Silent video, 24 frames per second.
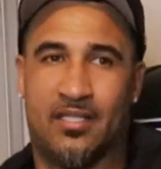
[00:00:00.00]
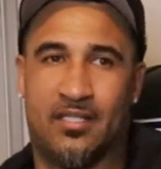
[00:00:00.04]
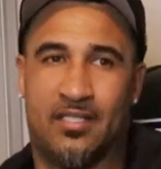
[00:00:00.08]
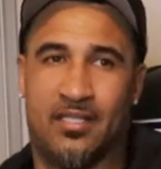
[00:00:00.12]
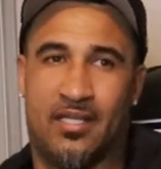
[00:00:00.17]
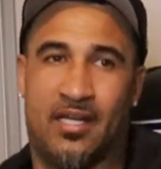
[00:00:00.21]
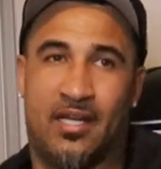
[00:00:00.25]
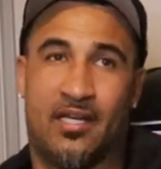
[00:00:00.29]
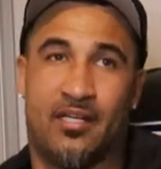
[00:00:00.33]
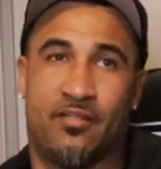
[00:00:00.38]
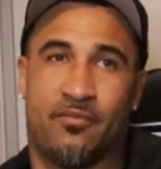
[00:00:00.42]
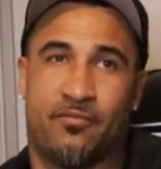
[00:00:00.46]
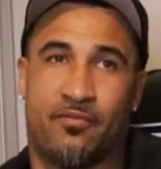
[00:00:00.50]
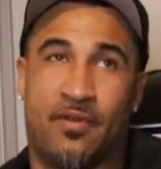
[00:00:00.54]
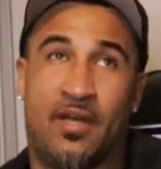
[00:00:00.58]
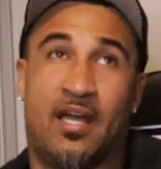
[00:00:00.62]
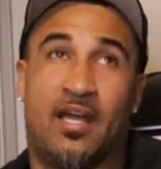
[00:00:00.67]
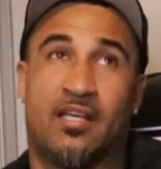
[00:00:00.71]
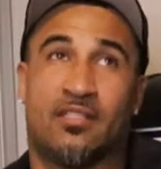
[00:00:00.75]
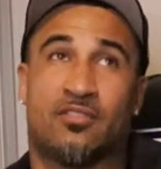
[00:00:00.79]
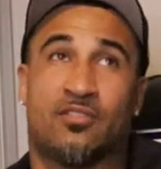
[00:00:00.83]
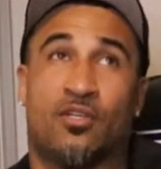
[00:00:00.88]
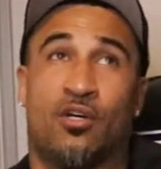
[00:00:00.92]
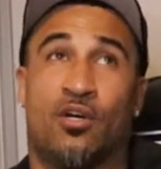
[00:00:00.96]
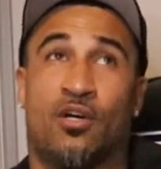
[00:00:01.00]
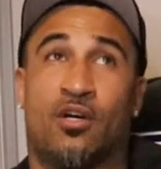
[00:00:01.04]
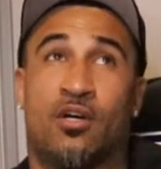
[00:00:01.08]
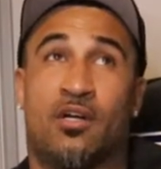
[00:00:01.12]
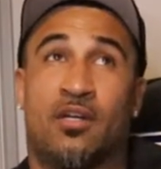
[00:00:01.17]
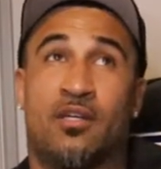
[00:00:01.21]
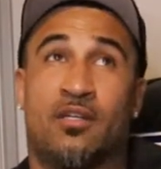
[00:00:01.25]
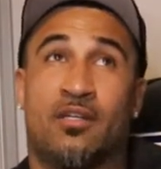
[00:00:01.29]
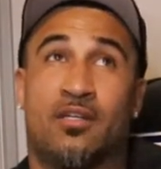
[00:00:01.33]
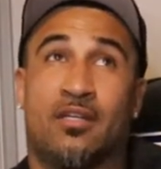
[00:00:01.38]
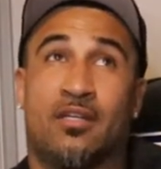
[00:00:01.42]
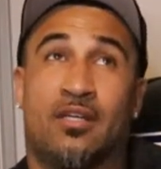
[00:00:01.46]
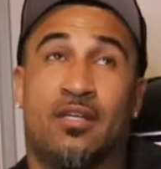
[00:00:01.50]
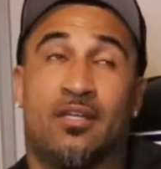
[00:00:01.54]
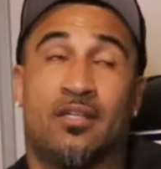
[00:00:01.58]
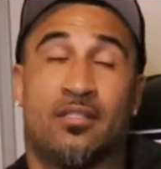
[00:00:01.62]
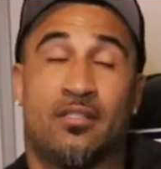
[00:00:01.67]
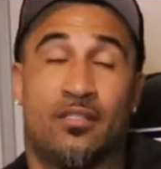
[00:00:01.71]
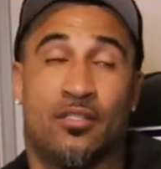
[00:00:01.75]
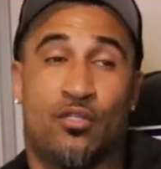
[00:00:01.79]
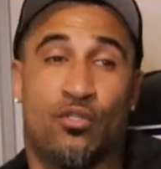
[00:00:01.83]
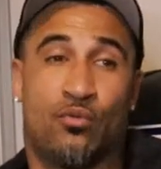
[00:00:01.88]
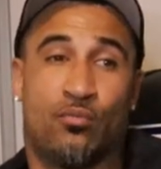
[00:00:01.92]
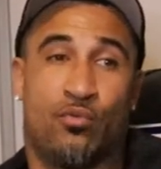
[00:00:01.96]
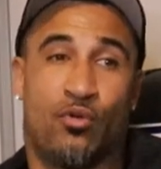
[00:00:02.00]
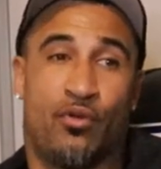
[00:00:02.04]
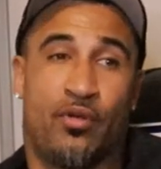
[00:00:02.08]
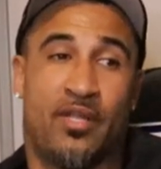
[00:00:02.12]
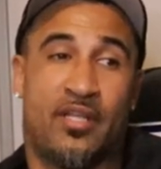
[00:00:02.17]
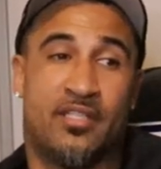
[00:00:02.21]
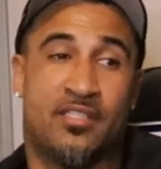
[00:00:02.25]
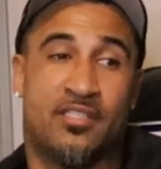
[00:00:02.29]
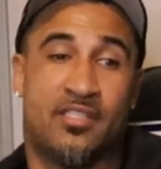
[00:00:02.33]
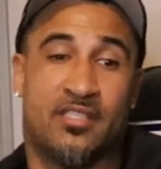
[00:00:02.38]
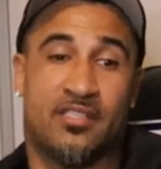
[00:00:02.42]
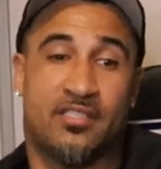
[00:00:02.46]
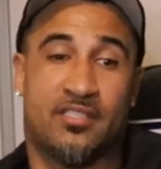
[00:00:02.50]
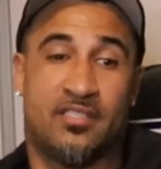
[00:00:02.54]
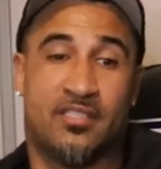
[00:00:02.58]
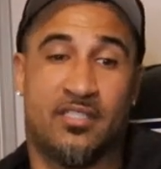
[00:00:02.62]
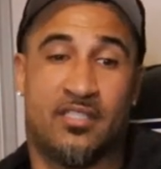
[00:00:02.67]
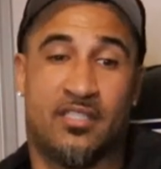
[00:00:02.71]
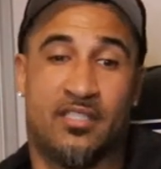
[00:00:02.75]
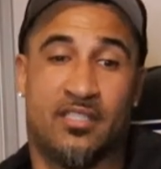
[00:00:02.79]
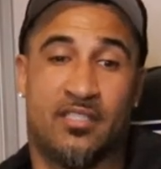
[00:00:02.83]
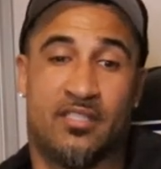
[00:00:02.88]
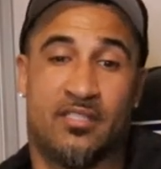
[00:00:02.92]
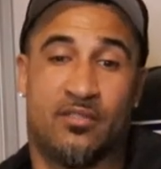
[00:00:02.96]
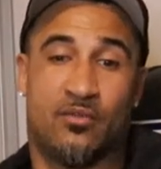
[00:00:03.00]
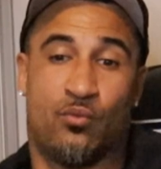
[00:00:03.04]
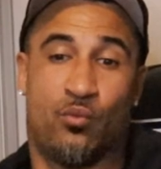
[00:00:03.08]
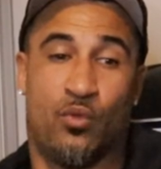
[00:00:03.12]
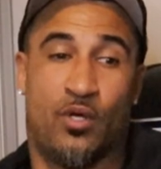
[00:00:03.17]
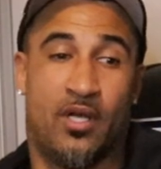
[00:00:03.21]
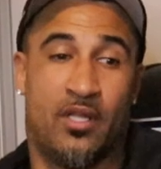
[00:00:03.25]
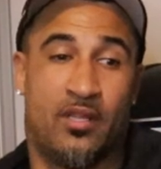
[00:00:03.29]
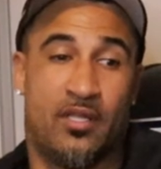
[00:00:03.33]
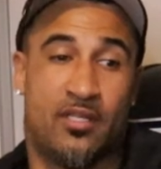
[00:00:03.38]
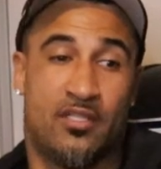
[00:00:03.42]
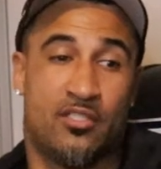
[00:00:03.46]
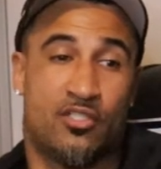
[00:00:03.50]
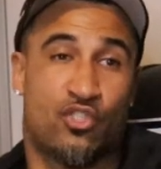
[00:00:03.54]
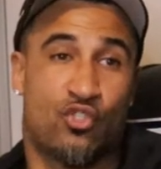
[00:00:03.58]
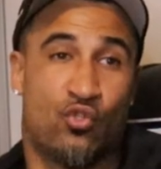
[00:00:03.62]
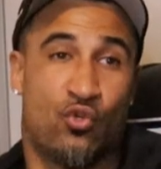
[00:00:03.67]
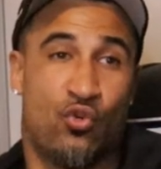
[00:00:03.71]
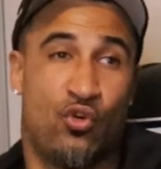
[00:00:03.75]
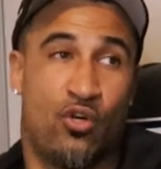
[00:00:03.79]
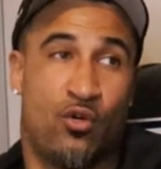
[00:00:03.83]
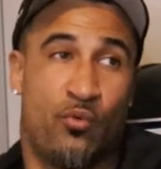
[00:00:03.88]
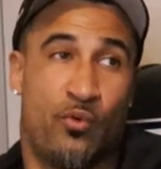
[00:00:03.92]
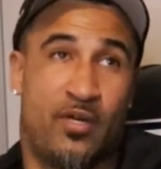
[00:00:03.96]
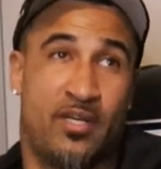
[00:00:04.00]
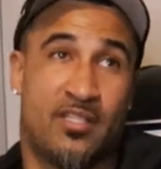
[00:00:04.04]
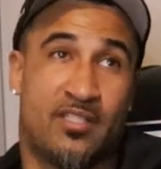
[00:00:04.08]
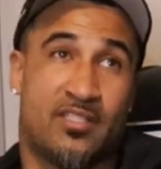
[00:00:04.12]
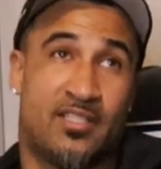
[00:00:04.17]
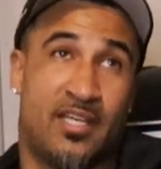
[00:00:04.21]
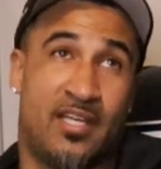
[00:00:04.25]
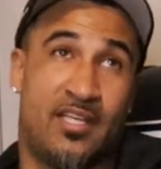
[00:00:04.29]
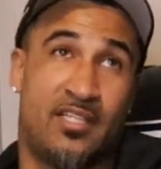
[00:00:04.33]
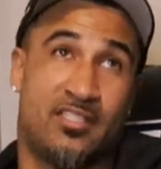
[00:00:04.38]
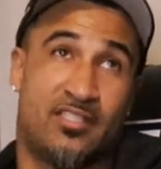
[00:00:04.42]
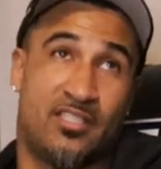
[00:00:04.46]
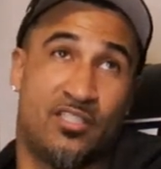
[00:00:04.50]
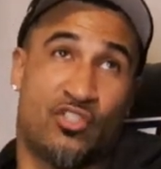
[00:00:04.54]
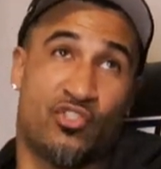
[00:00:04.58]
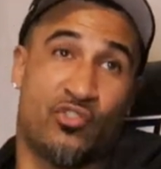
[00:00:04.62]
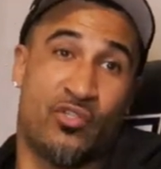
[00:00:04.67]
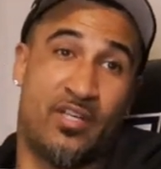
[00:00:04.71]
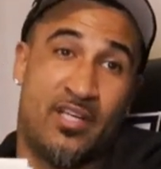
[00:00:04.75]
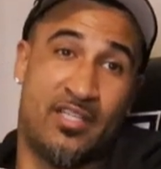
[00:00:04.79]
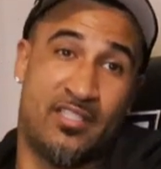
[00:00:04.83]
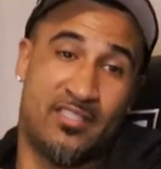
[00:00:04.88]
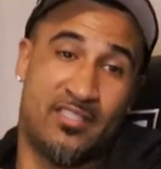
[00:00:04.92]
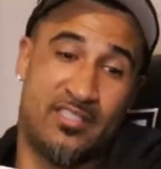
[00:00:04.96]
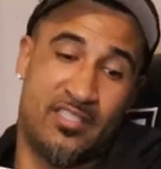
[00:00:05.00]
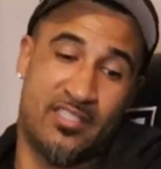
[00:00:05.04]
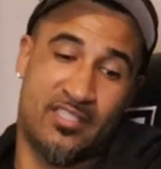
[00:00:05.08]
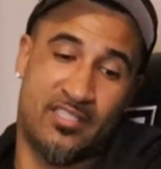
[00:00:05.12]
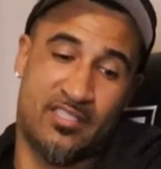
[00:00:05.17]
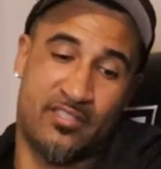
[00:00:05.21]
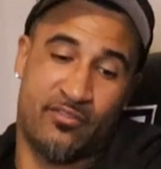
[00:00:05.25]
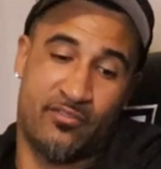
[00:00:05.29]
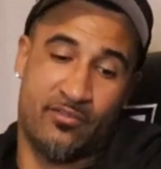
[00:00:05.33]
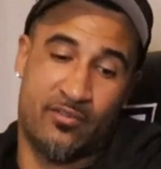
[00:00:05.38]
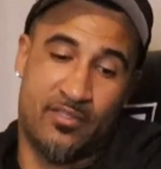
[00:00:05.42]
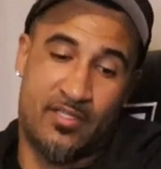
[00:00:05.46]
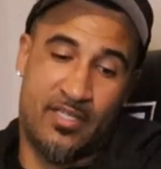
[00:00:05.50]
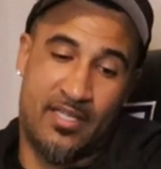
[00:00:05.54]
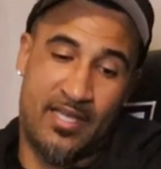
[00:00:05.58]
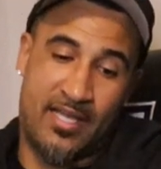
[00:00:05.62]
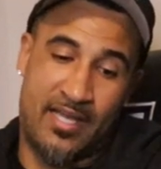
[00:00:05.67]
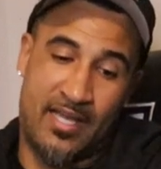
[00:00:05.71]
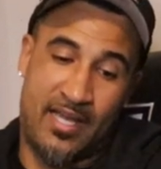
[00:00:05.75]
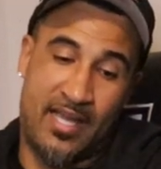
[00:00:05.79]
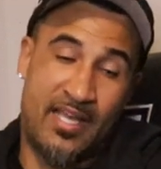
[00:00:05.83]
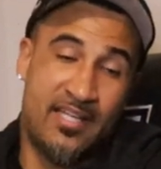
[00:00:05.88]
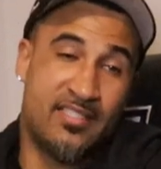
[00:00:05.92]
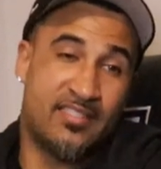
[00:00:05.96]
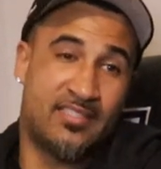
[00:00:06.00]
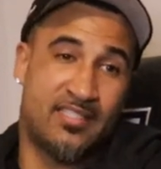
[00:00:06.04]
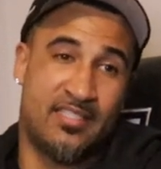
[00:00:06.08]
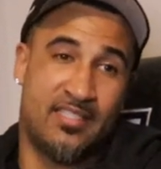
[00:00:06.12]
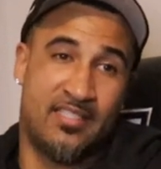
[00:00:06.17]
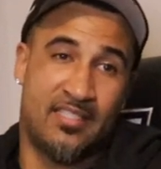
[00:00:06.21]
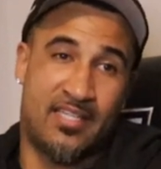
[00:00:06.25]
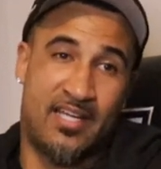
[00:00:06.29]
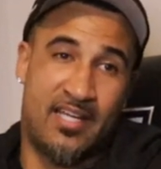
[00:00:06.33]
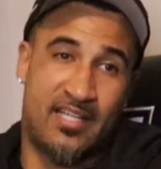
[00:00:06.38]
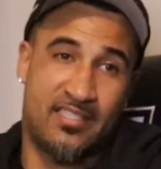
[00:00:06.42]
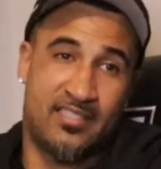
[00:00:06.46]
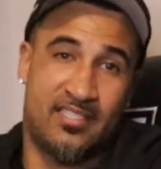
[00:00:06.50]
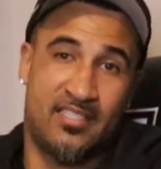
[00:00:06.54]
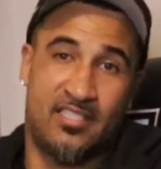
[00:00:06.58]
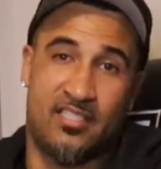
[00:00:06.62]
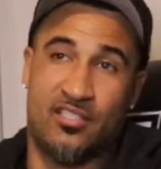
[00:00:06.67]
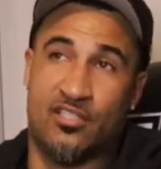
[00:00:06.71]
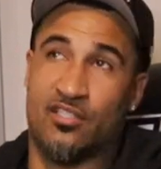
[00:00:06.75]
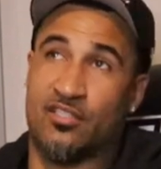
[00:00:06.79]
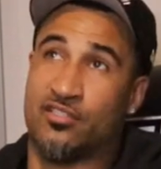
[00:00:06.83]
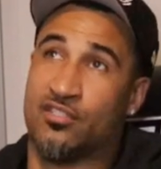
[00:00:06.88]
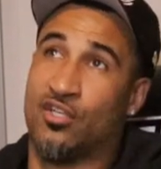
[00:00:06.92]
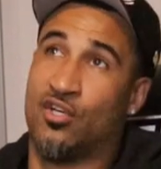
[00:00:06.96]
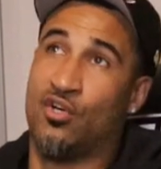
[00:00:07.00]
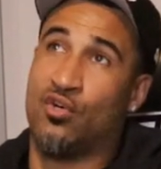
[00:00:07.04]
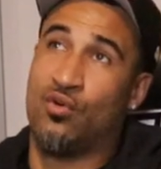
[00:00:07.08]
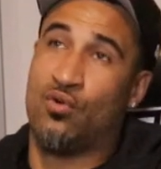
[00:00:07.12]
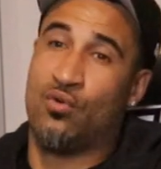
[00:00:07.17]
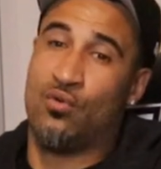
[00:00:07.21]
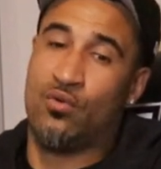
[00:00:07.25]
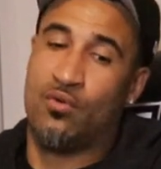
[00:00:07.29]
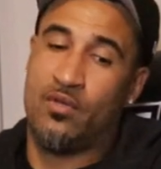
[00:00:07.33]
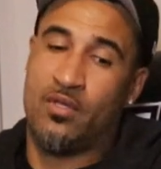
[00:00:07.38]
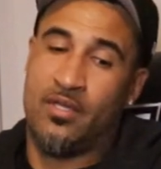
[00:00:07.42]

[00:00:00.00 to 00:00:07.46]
Like the facts are, no, bro, they just couldn't weather the storm. What it takes to transition at 18, 19 years old